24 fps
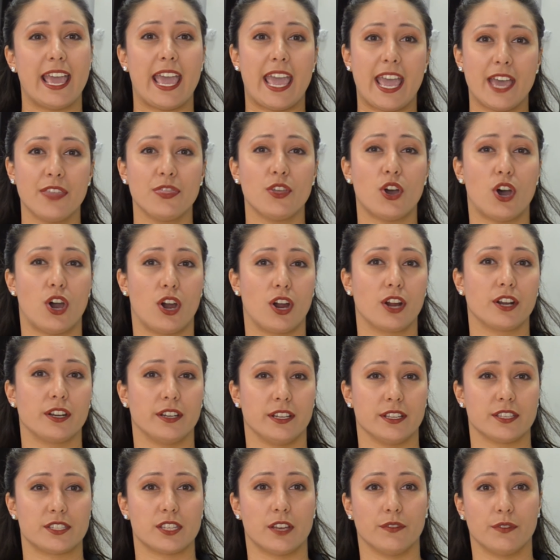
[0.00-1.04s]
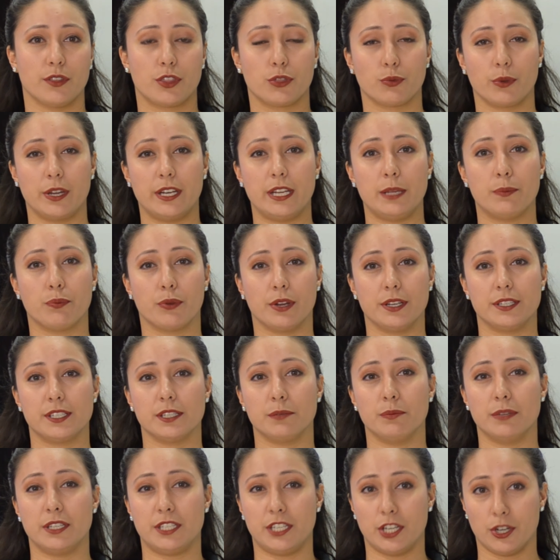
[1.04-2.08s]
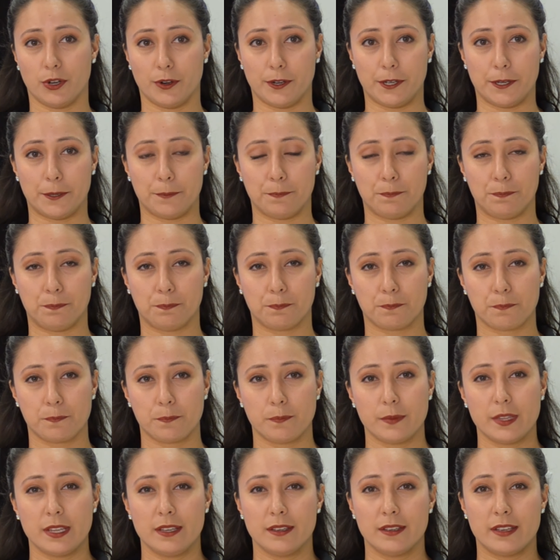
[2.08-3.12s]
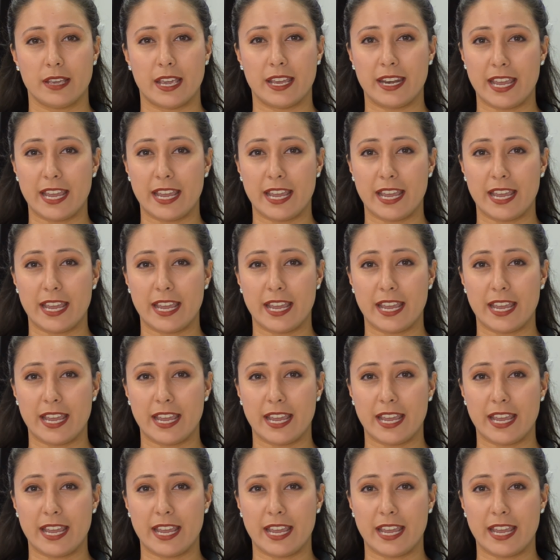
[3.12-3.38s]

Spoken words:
and the hardness of the 3D printed material. In